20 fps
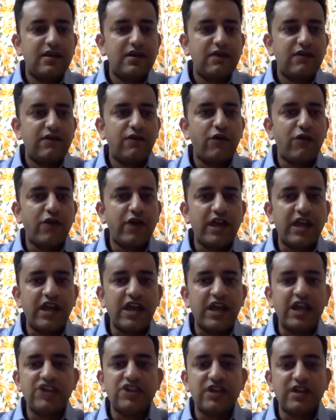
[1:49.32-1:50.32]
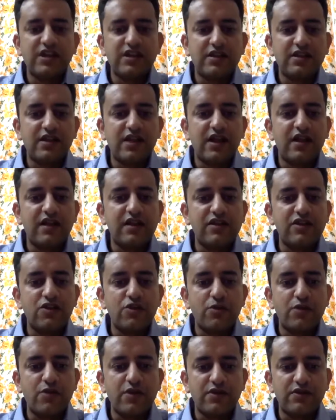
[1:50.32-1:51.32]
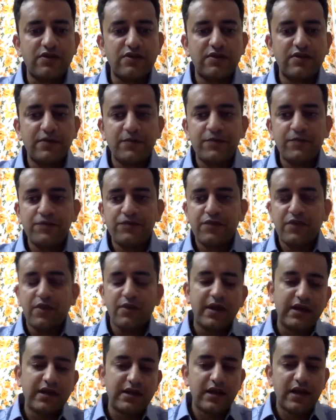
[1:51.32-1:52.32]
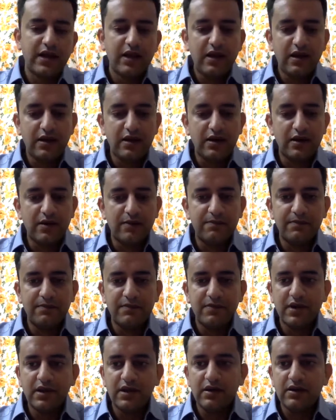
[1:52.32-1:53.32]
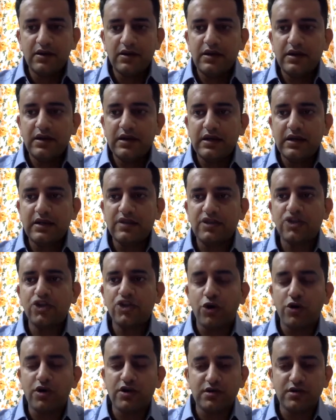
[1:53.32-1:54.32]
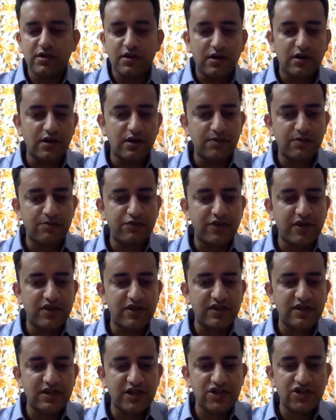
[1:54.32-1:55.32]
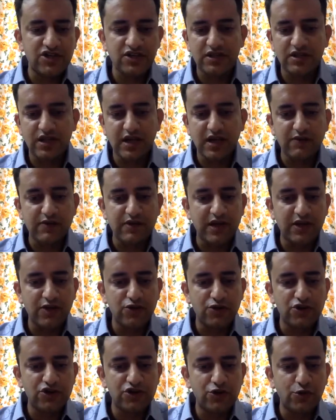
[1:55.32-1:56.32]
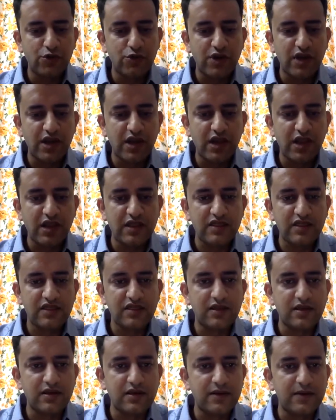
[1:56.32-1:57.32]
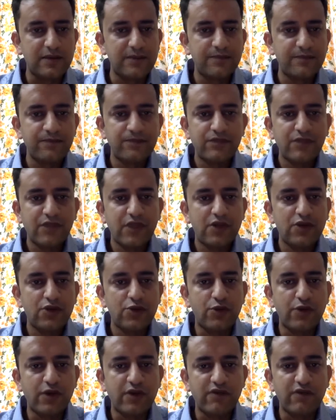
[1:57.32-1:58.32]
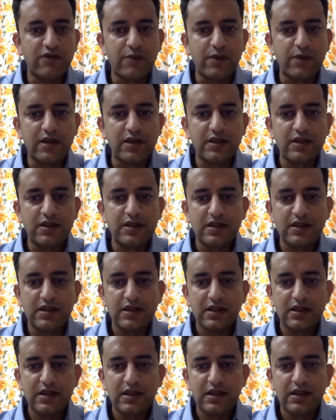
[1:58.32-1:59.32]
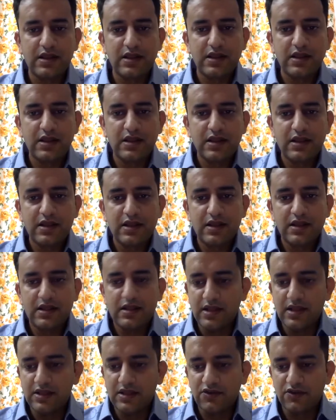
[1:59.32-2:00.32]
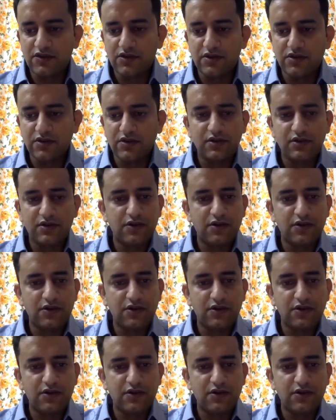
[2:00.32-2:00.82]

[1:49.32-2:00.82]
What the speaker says: for engaging their consumers, right? Here's a short presentation that I'd like to showcase to everyone. Let's just